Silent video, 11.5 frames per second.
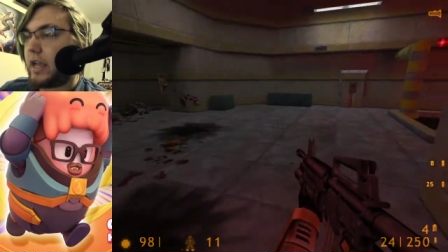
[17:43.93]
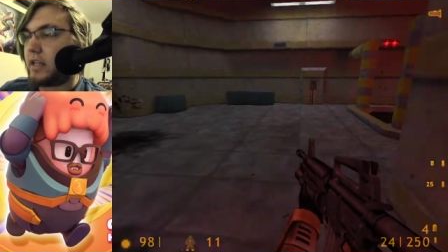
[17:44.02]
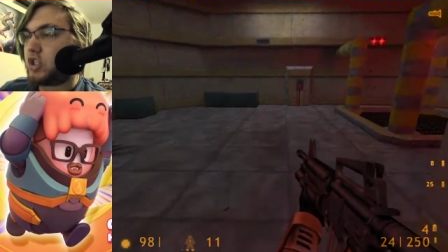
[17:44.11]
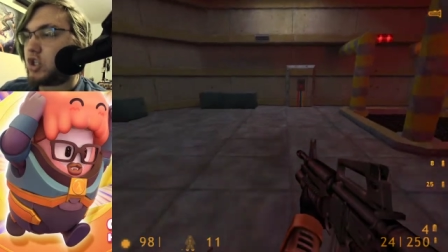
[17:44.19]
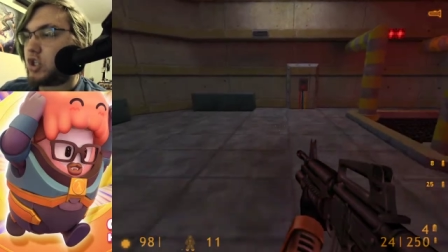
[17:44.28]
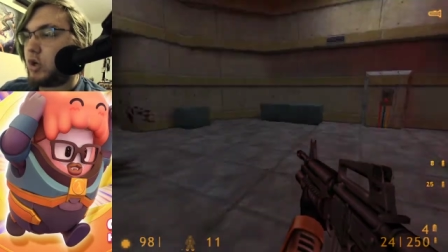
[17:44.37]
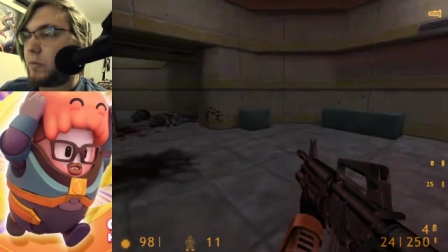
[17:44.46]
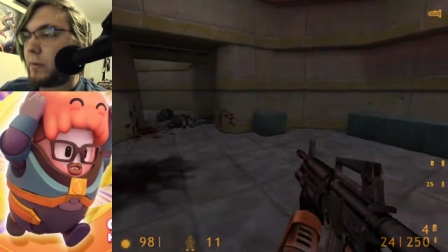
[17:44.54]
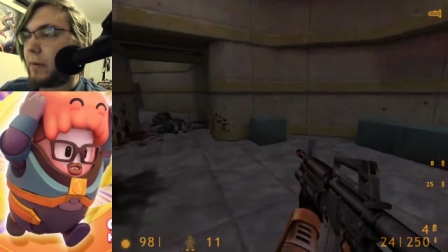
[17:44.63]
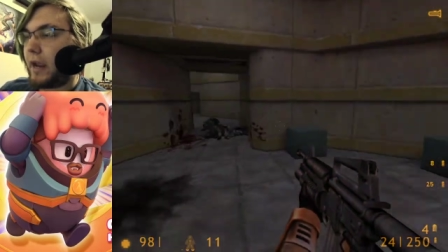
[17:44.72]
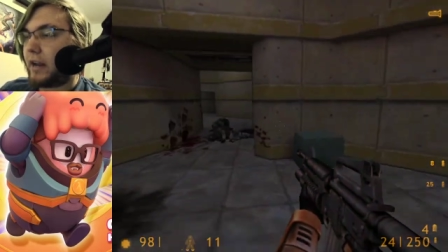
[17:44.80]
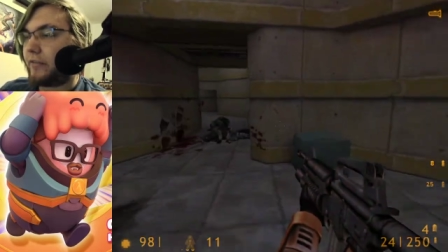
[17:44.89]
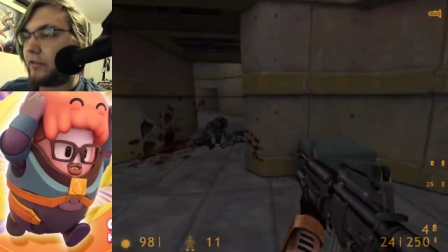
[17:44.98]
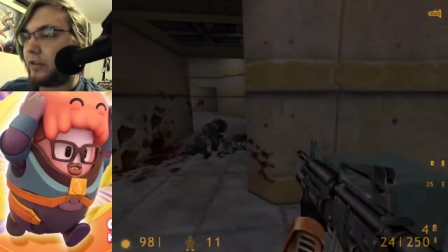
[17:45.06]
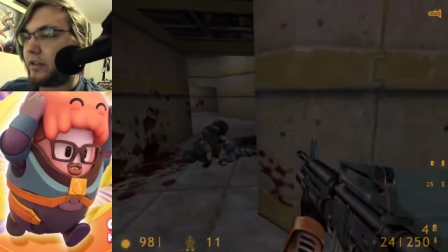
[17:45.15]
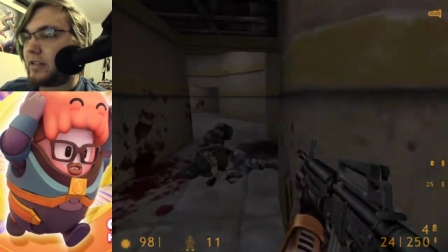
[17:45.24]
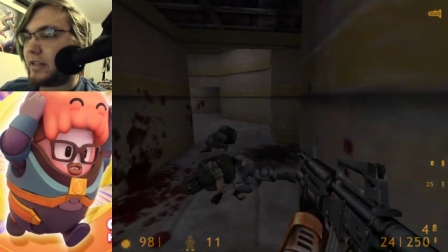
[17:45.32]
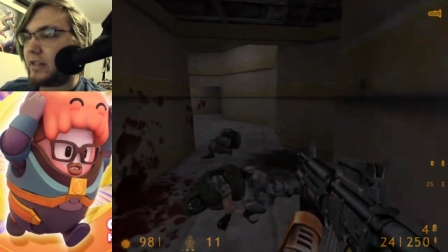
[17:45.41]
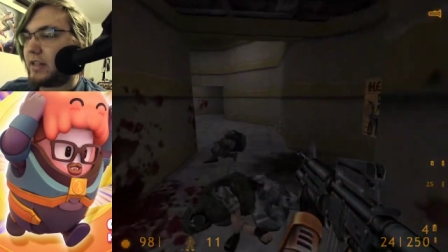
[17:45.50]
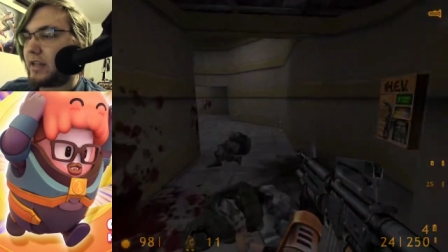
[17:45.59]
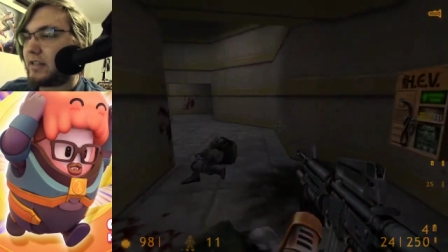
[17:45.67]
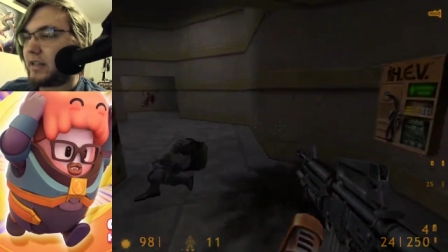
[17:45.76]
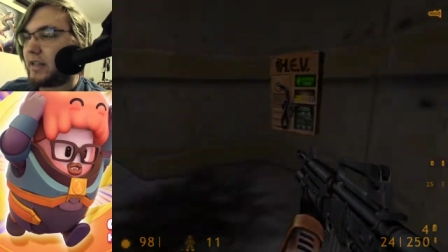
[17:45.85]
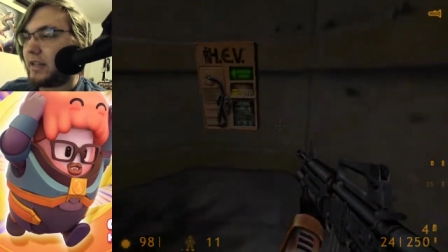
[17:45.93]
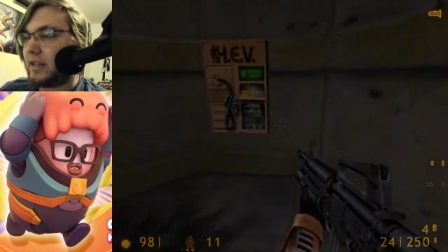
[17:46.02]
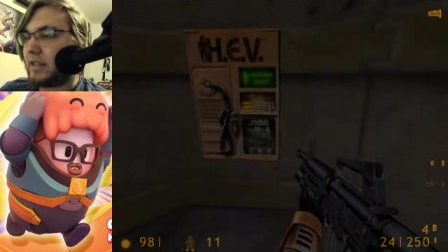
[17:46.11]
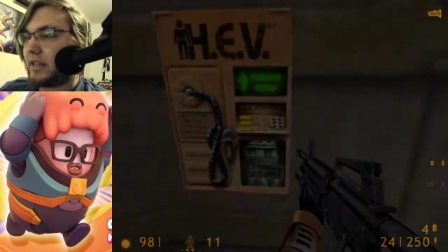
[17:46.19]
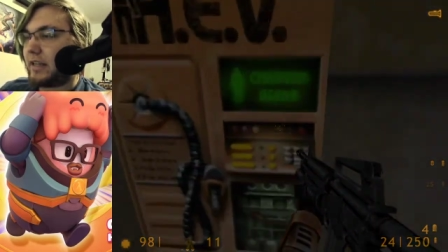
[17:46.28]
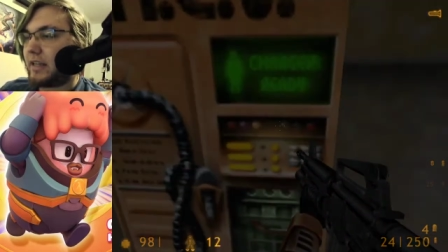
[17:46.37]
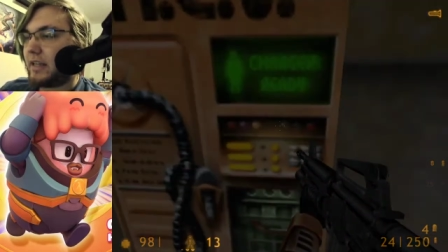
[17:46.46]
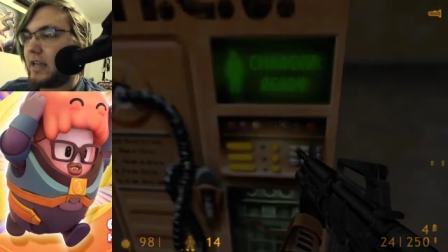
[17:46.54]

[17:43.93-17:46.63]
It's super painful. It's like a it's like a like